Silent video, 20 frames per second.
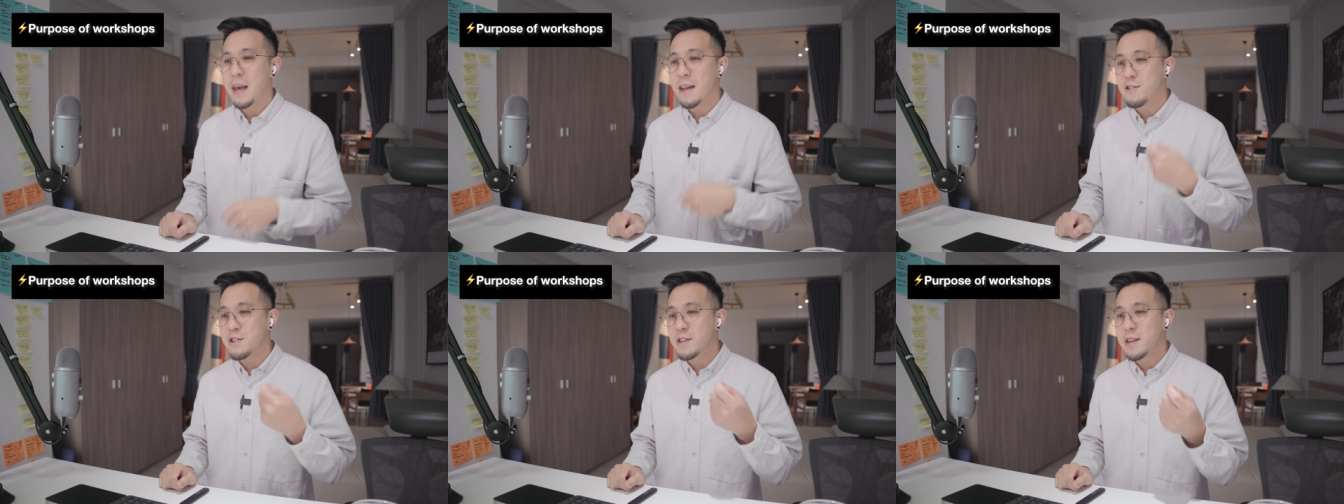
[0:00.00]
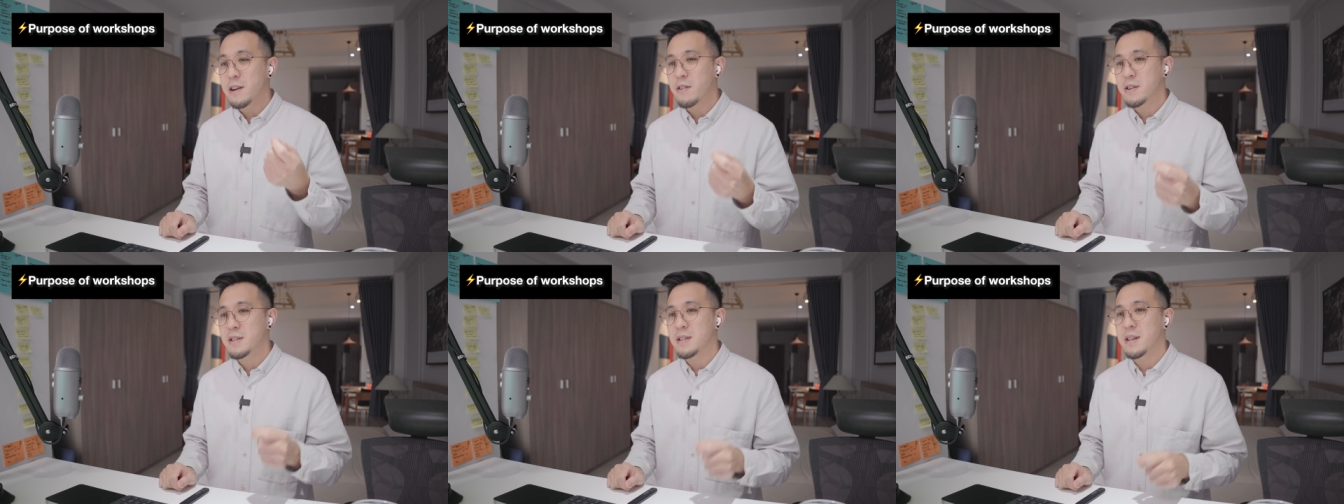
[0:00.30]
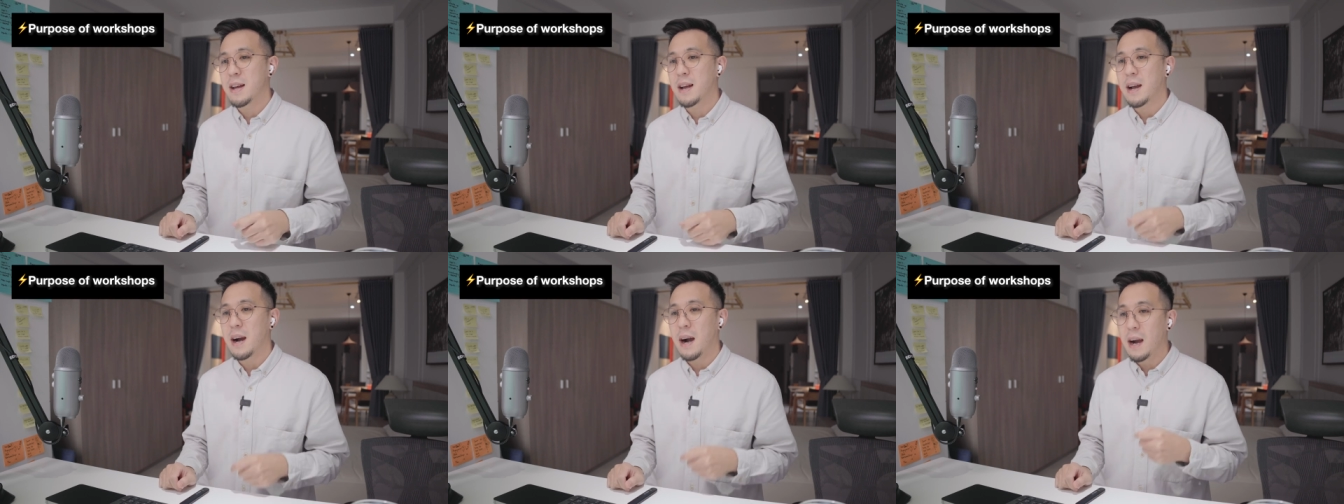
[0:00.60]
Engineering's
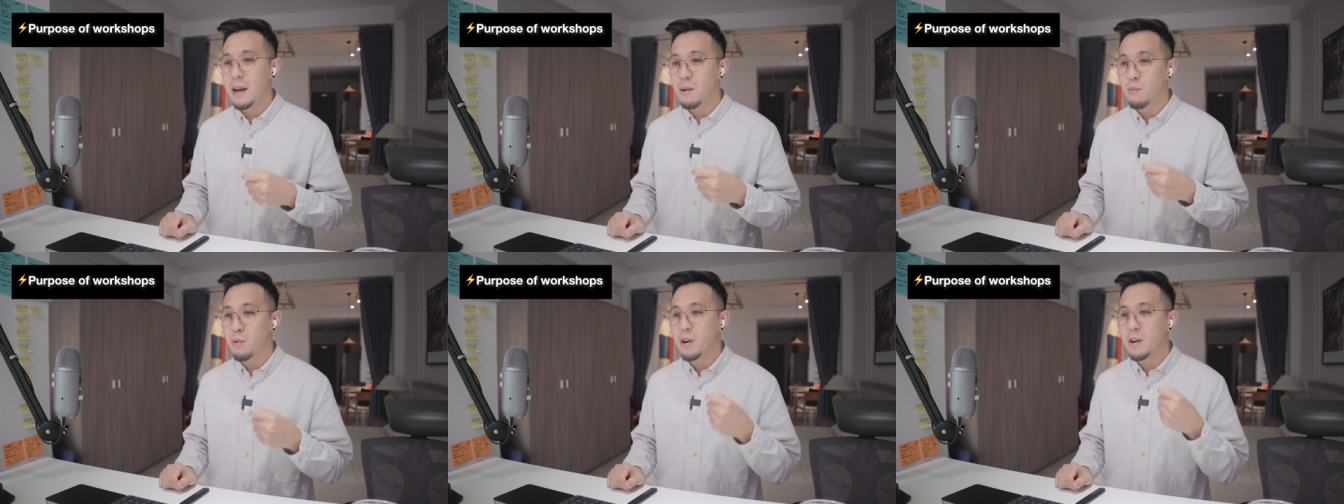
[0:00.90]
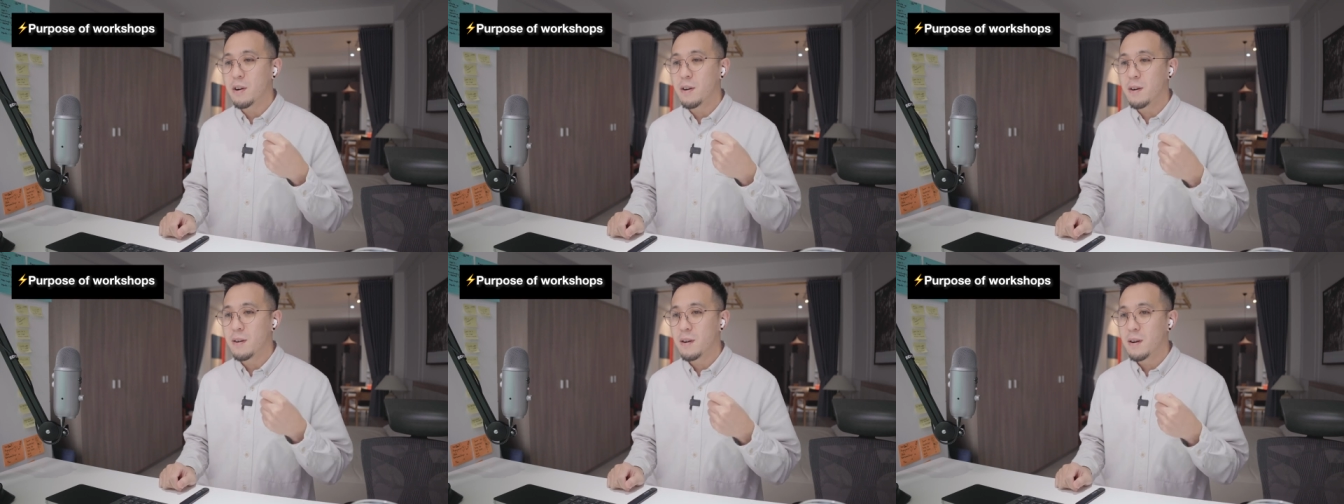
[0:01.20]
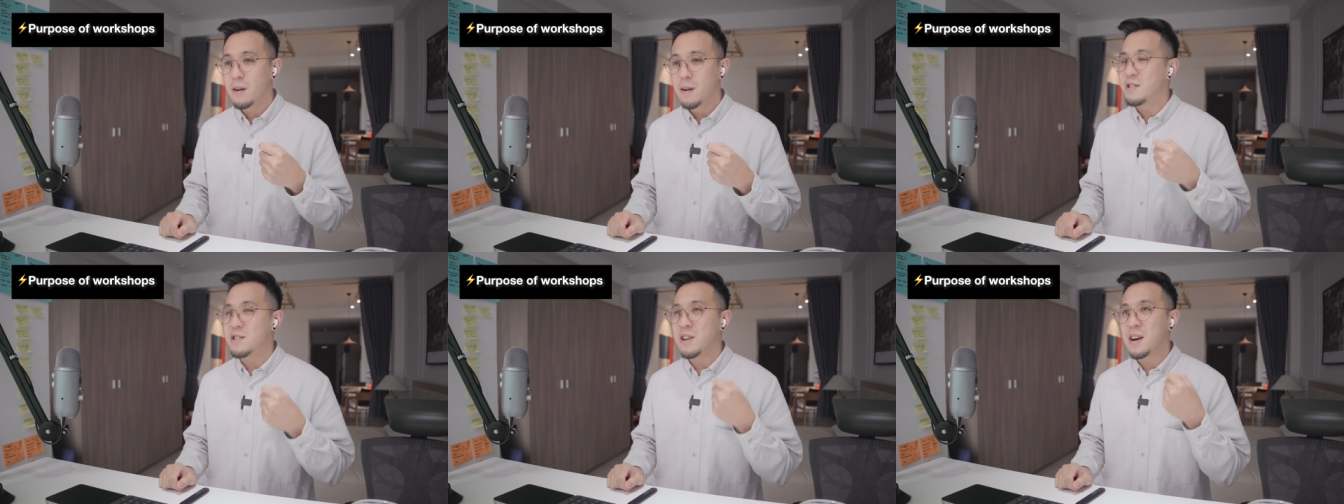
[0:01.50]
like, I want to
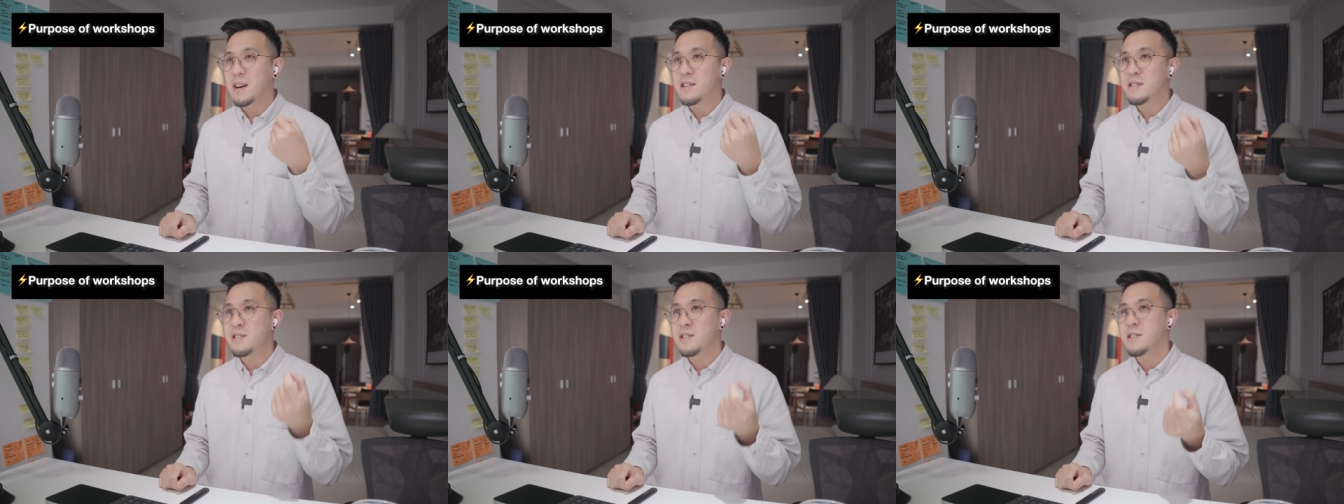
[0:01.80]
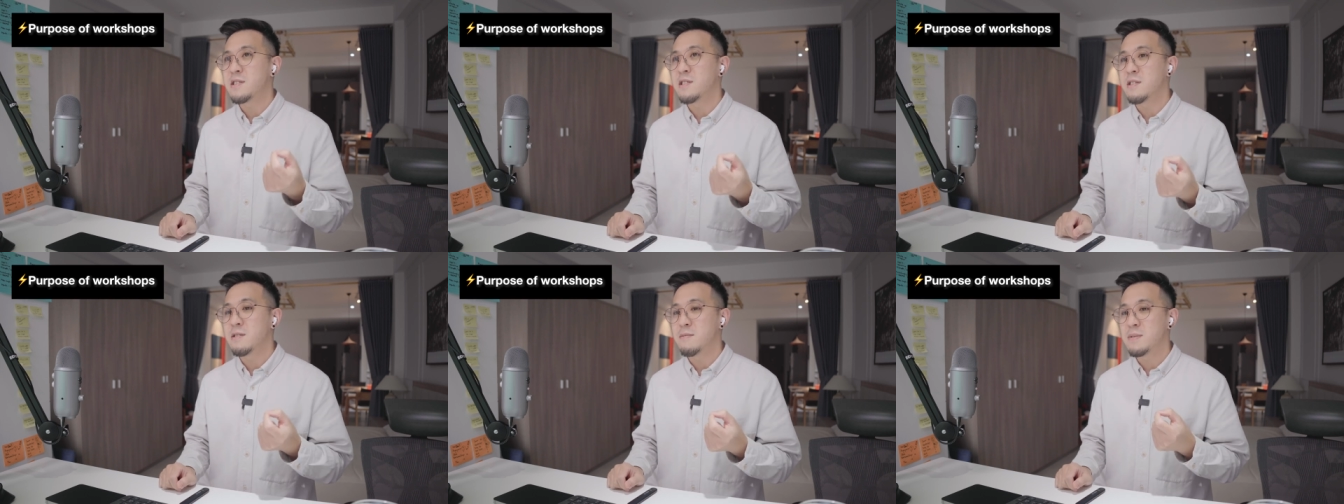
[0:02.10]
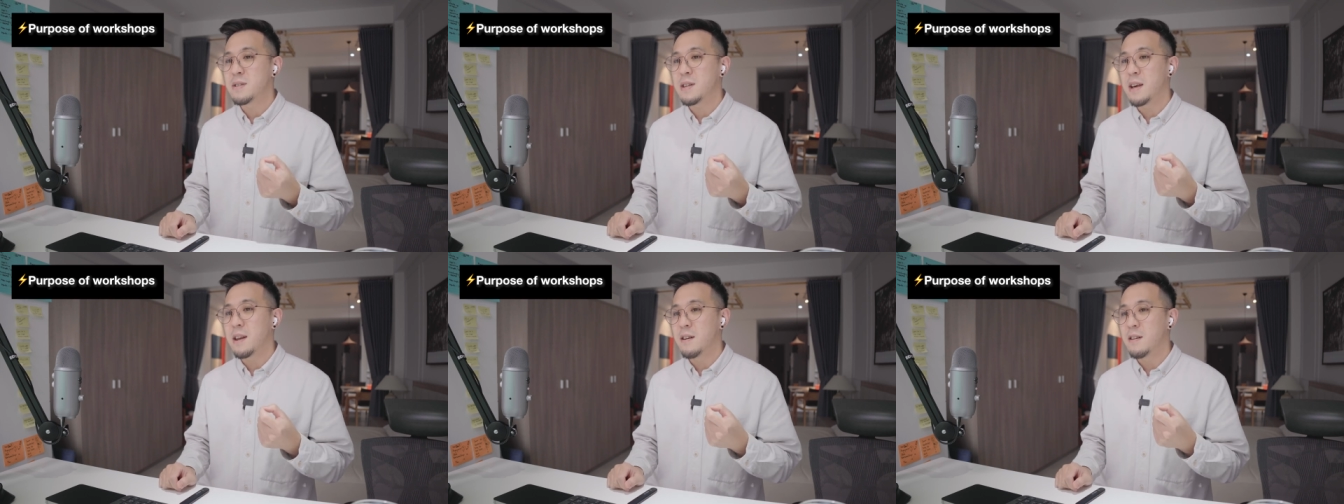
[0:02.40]
design
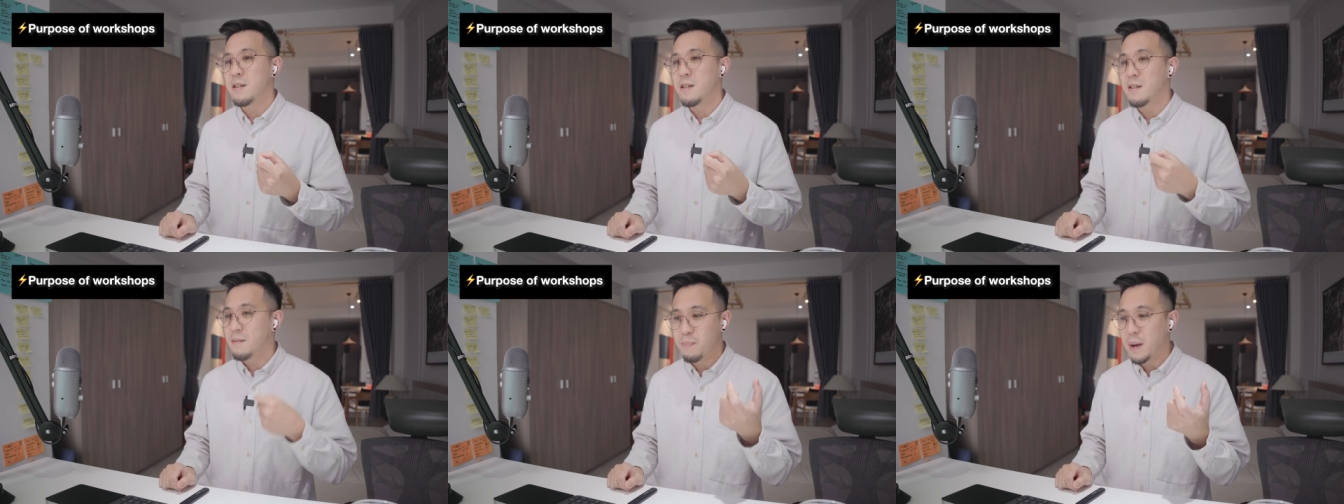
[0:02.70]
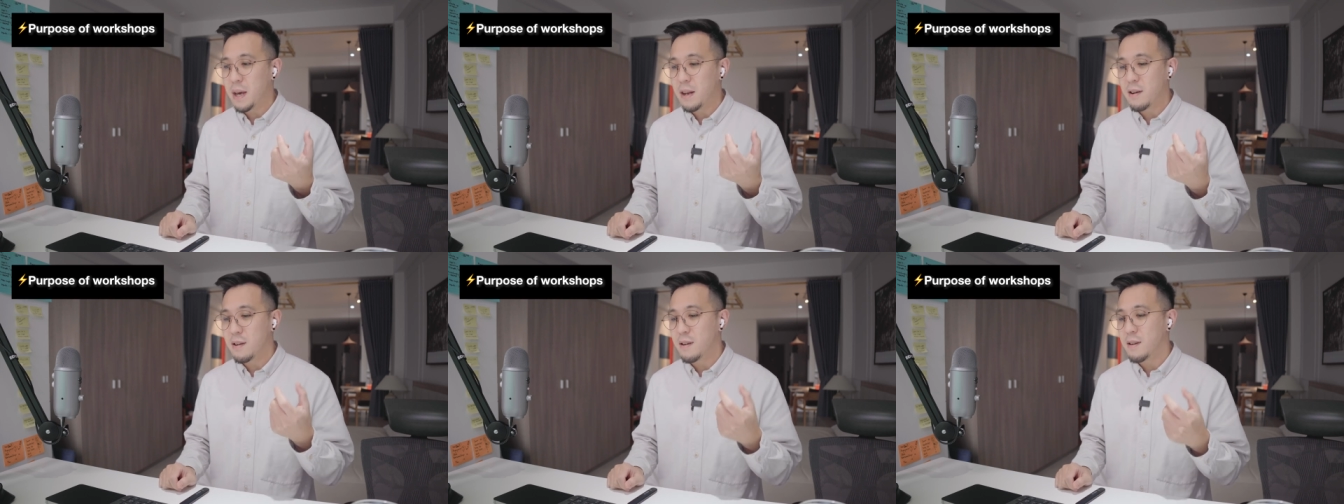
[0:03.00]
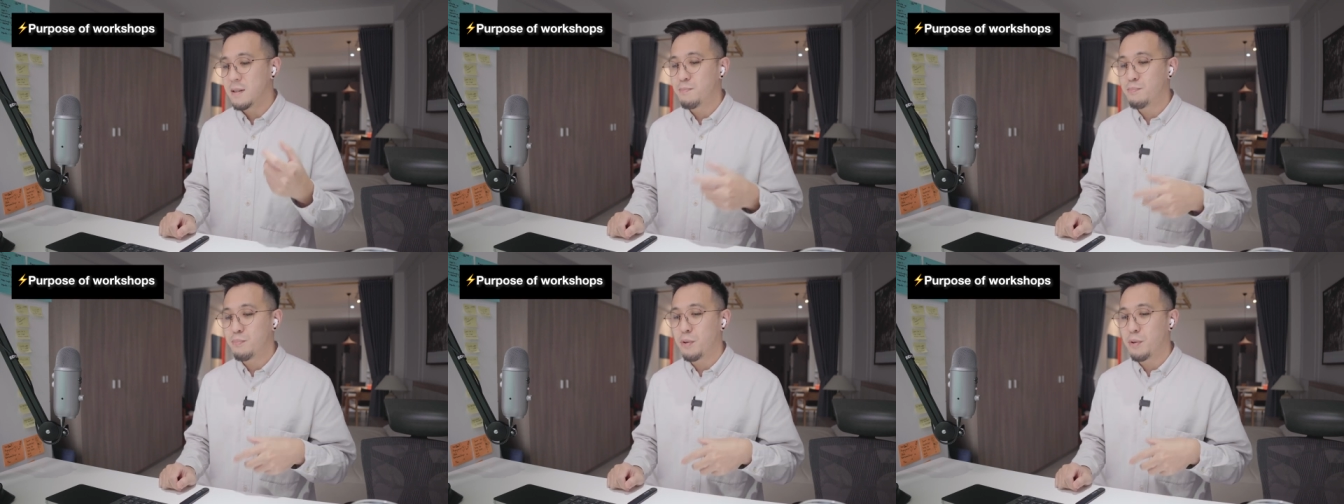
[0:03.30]
systems that are better.